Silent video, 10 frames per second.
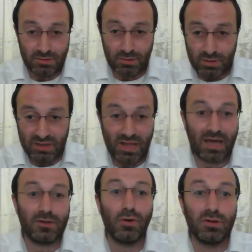
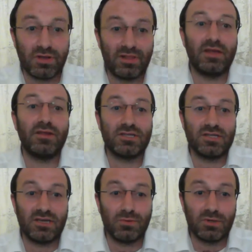align all the letters
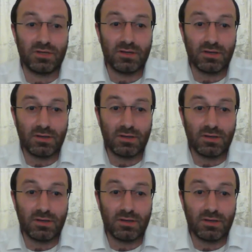equally?